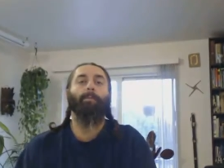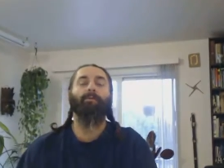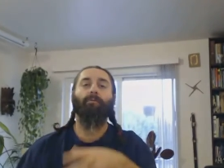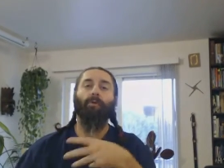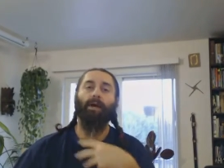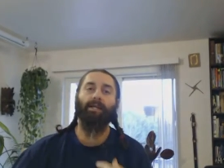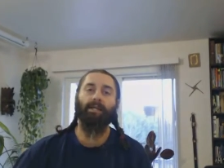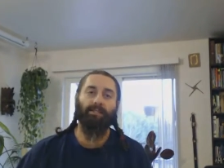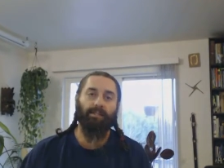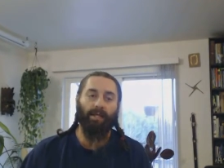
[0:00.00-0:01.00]
But before I
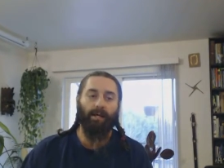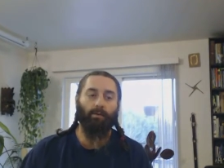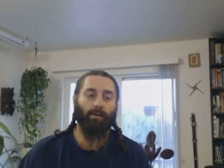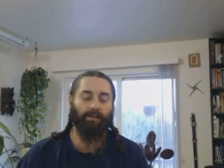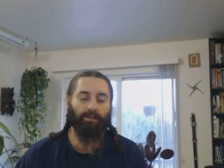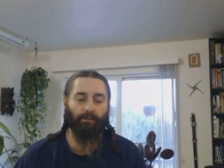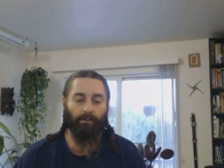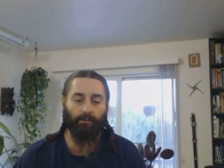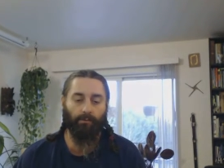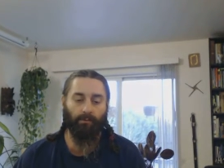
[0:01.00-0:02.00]
get into that, I wanted
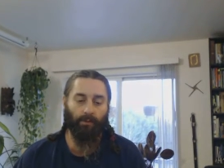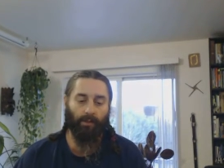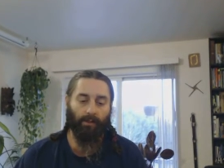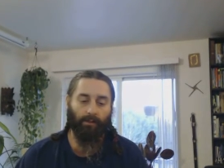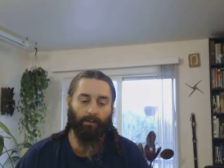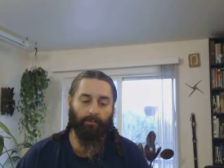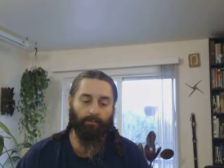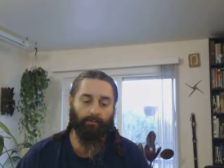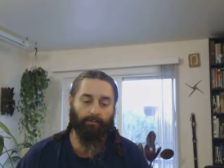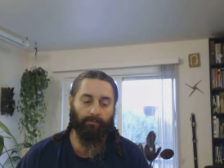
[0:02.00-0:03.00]
to,
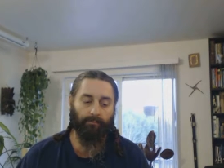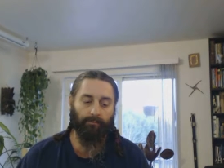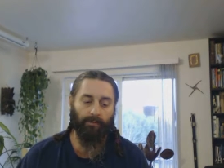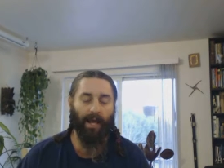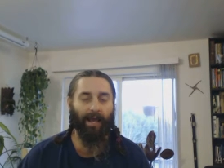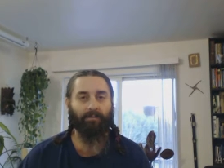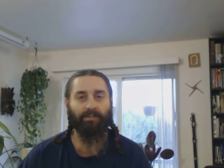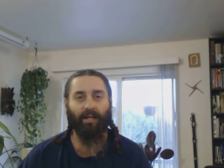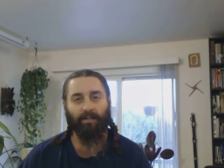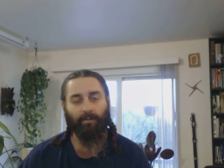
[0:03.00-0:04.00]
I
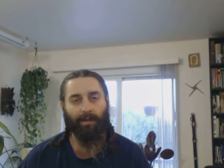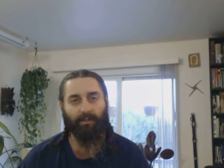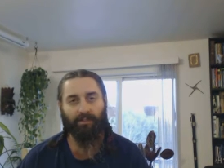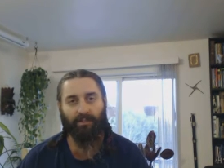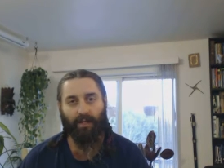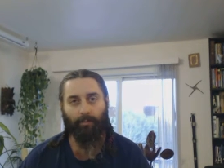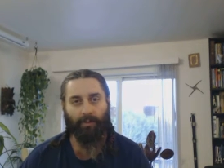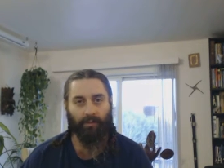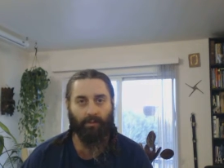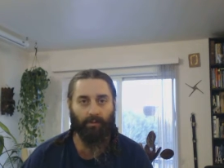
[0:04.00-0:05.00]
haven't talked about this yet,
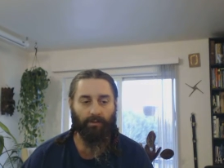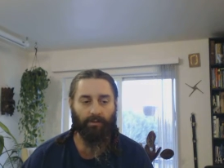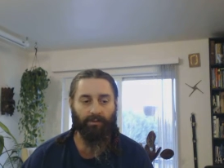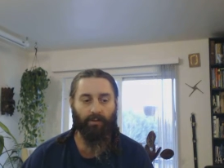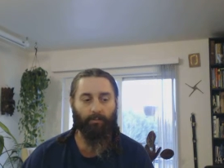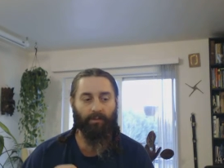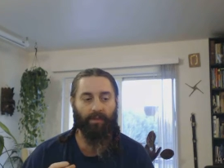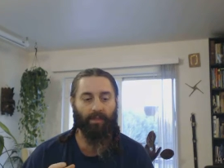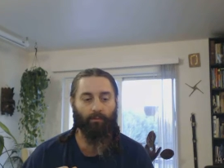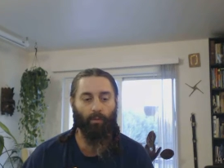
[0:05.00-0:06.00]
but some
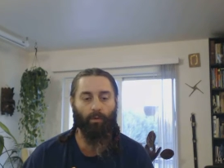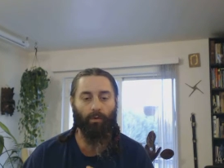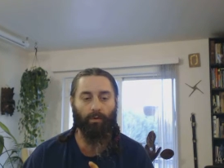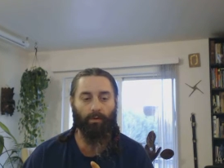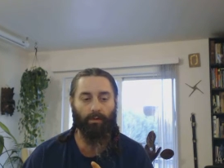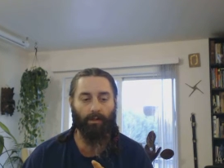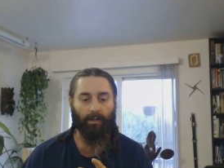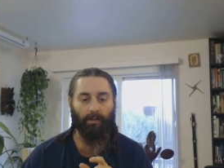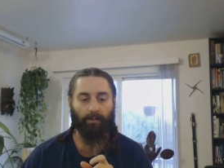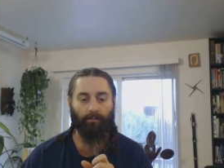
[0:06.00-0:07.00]
of the more
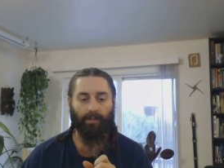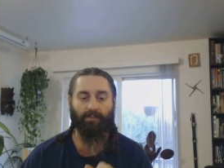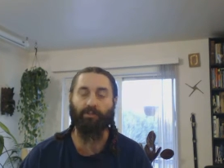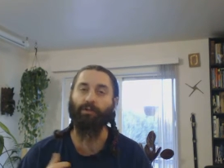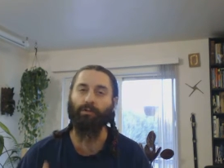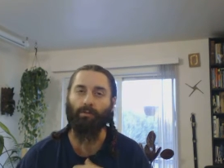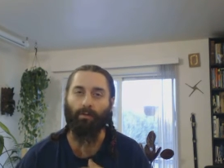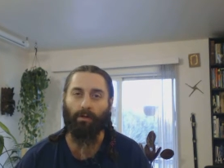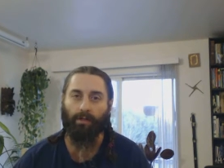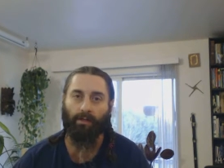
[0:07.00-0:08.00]

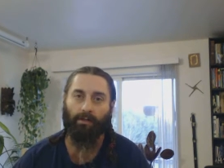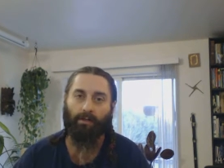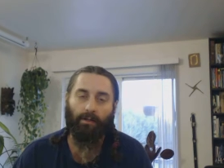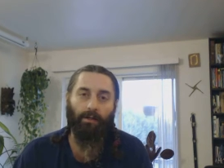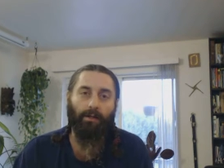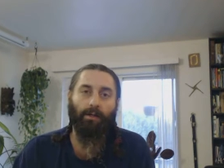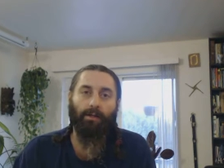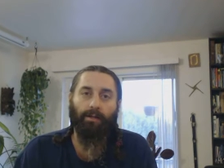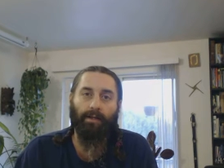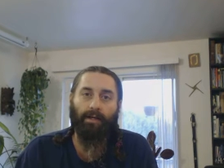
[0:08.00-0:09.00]
internal work
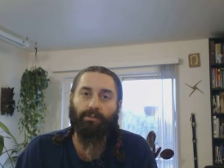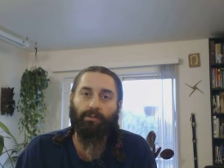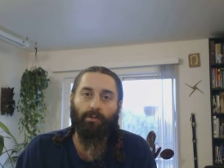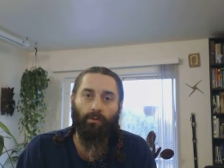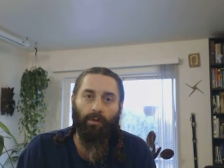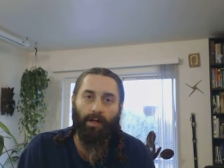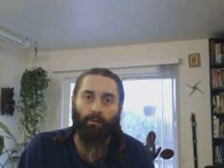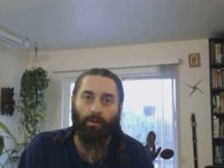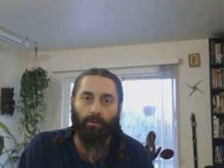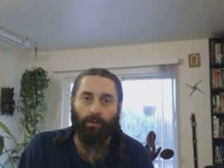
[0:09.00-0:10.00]
that I do when
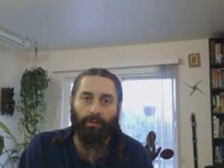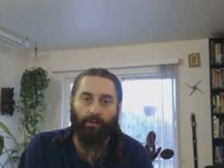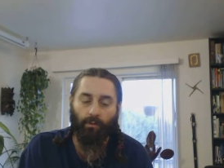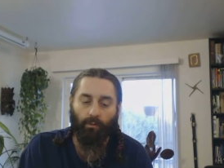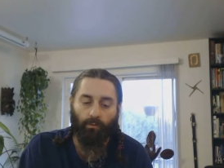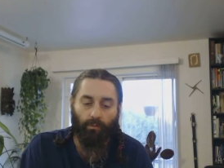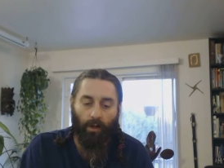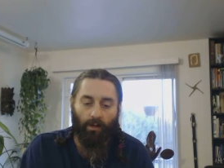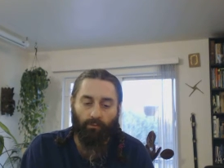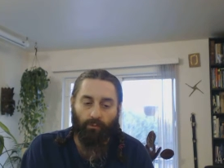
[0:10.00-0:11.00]
I work with the
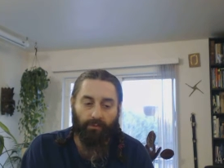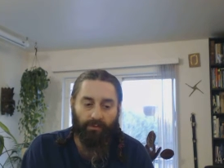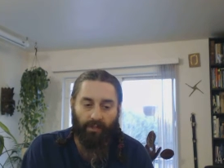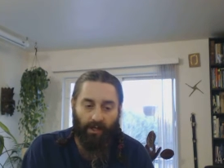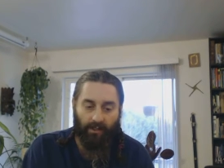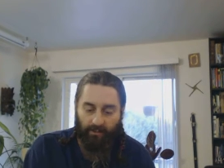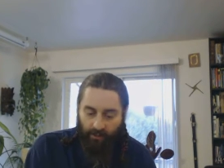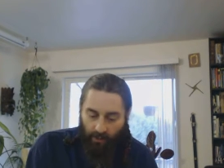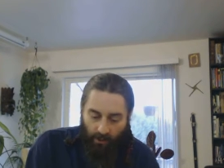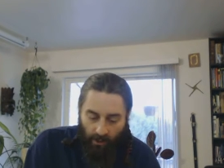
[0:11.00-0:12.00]
Rune
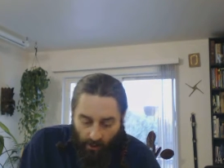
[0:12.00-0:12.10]
Stadas.